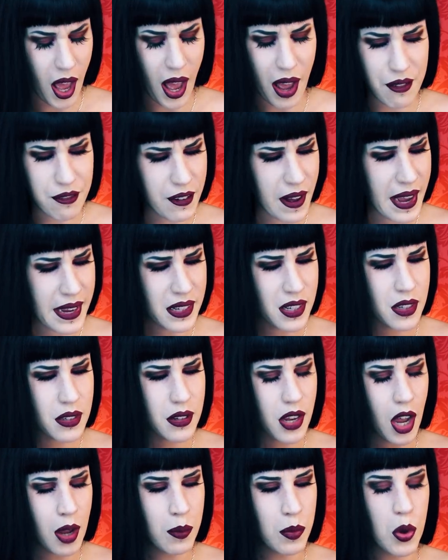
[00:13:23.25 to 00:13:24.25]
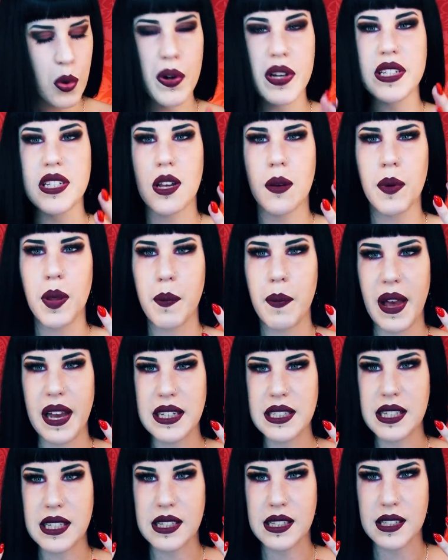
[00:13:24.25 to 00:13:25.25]
I find I'm always coming
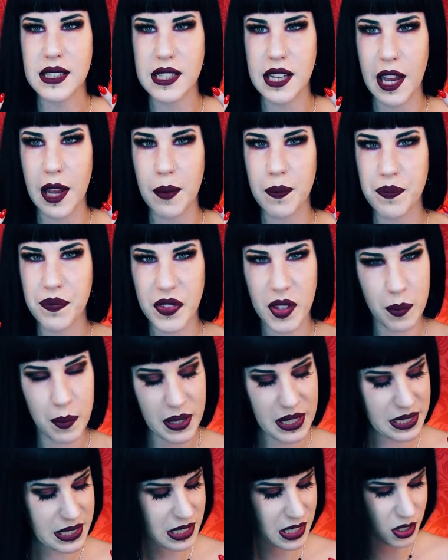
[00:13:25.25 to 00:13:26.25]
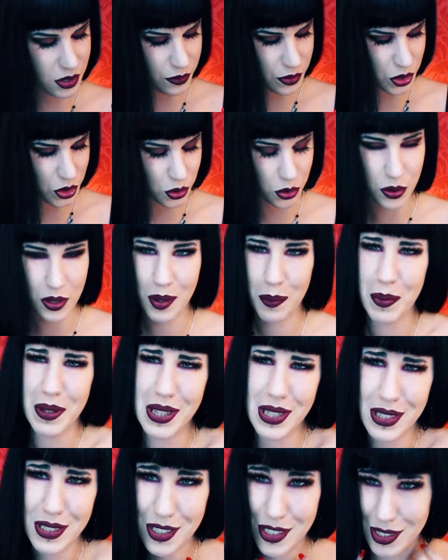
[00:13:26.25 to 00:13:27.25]
back to the same pieces of jewelry,
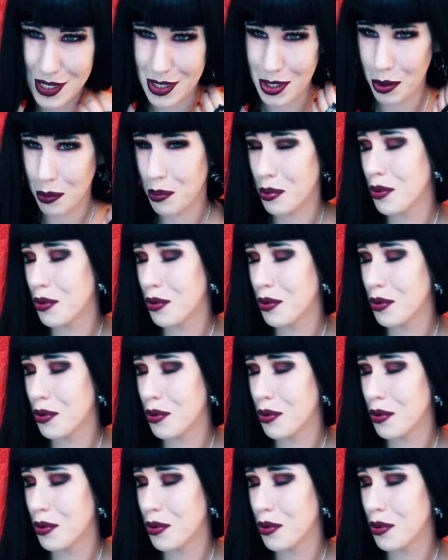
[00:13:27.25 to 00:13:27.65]
but they're just so